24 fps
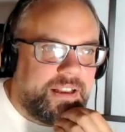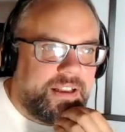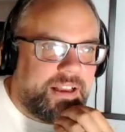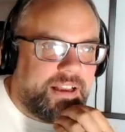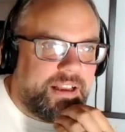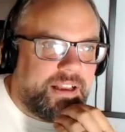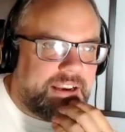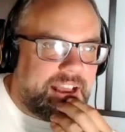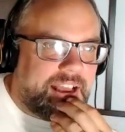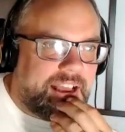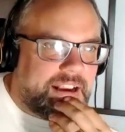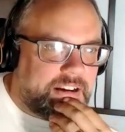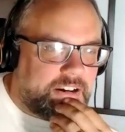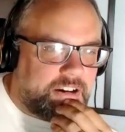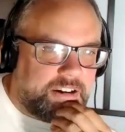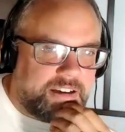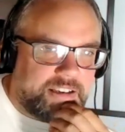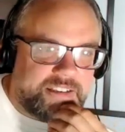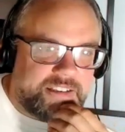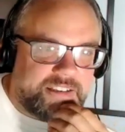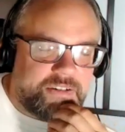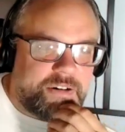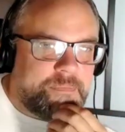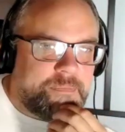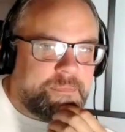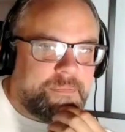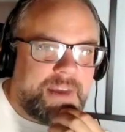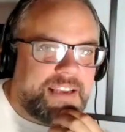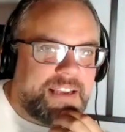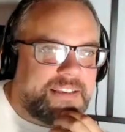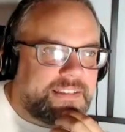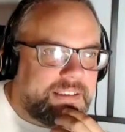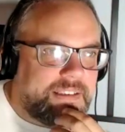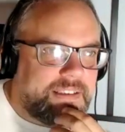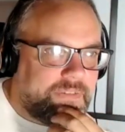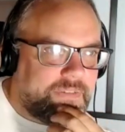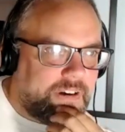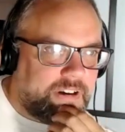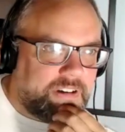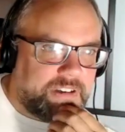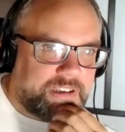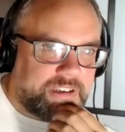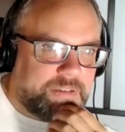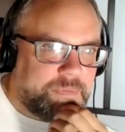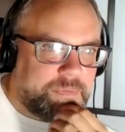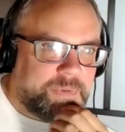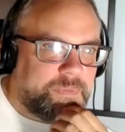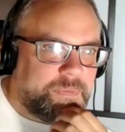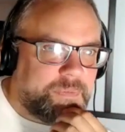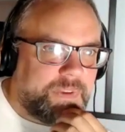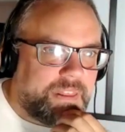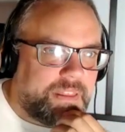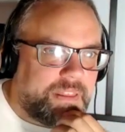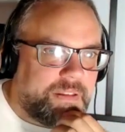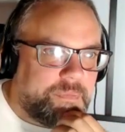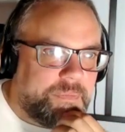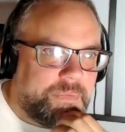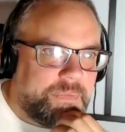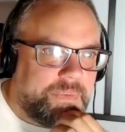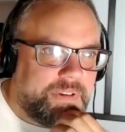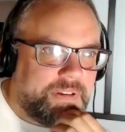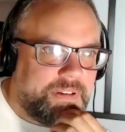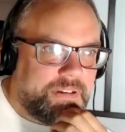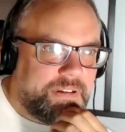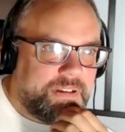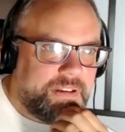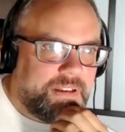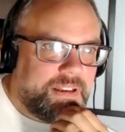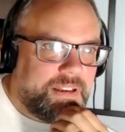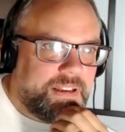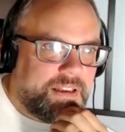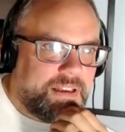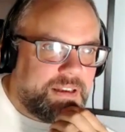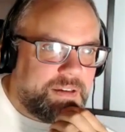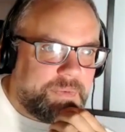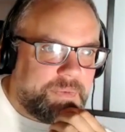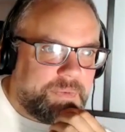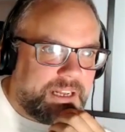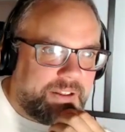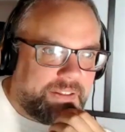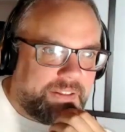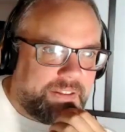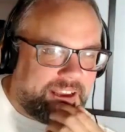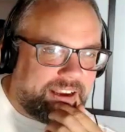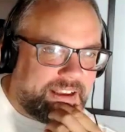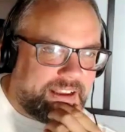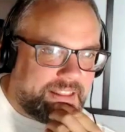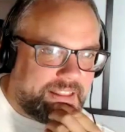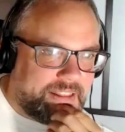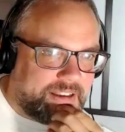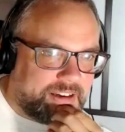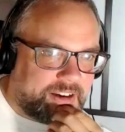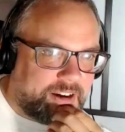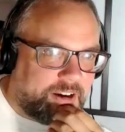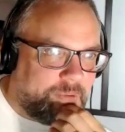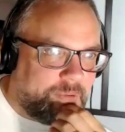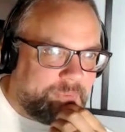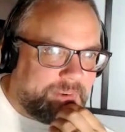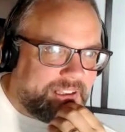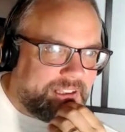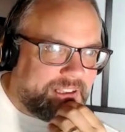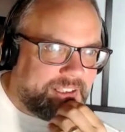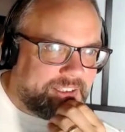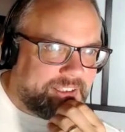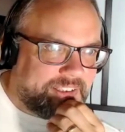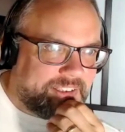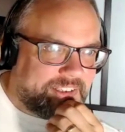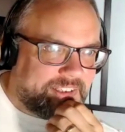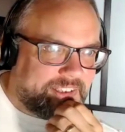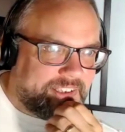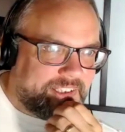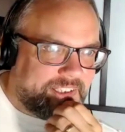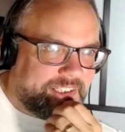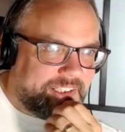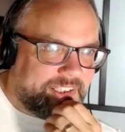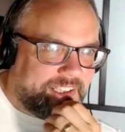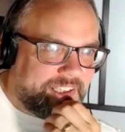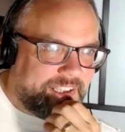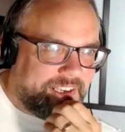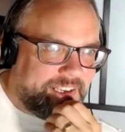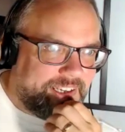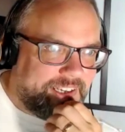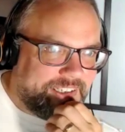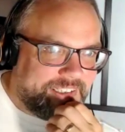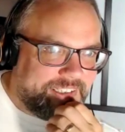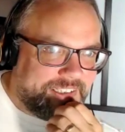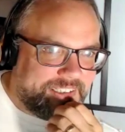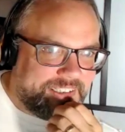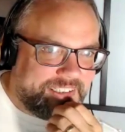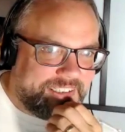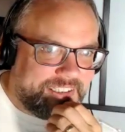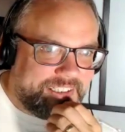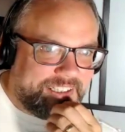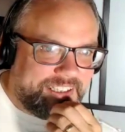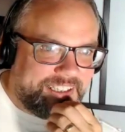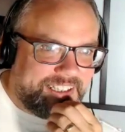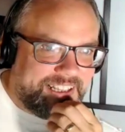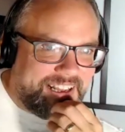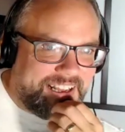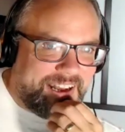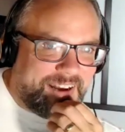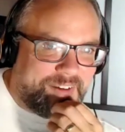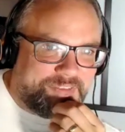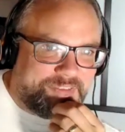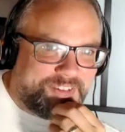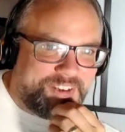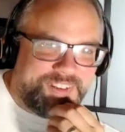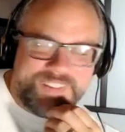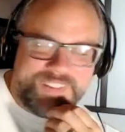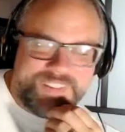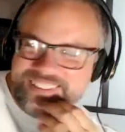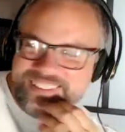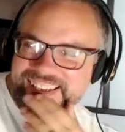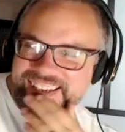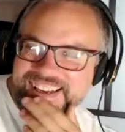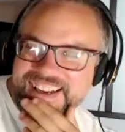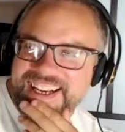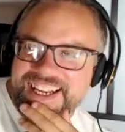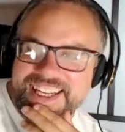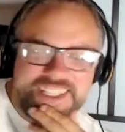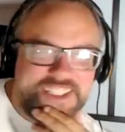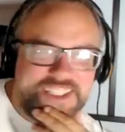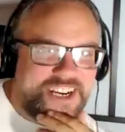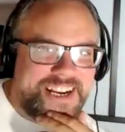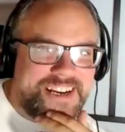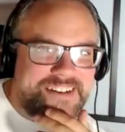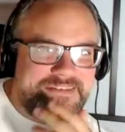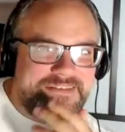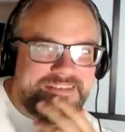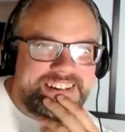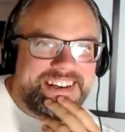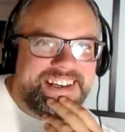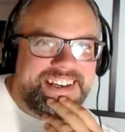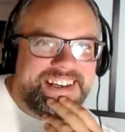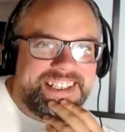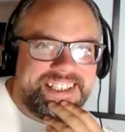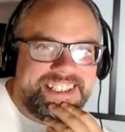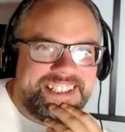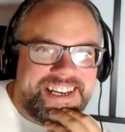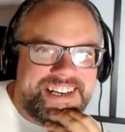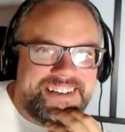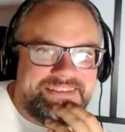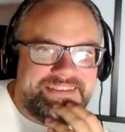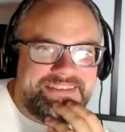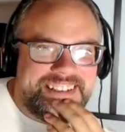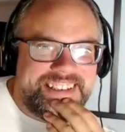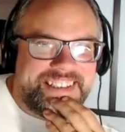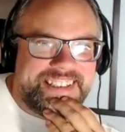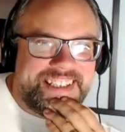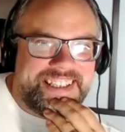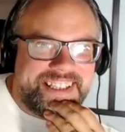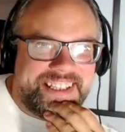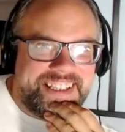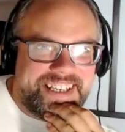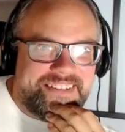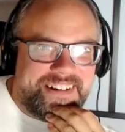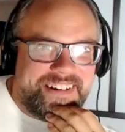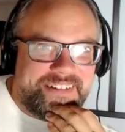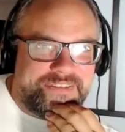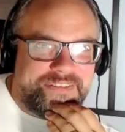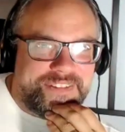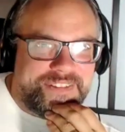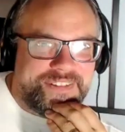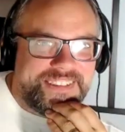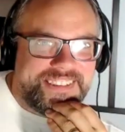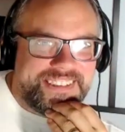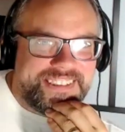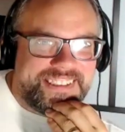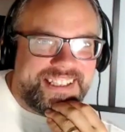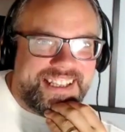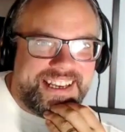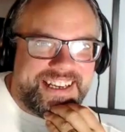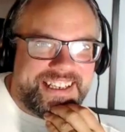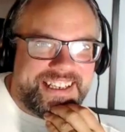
And I got into a massive argument with them about that in the comments, and afterwards, Jenna and Cynthia afterwards,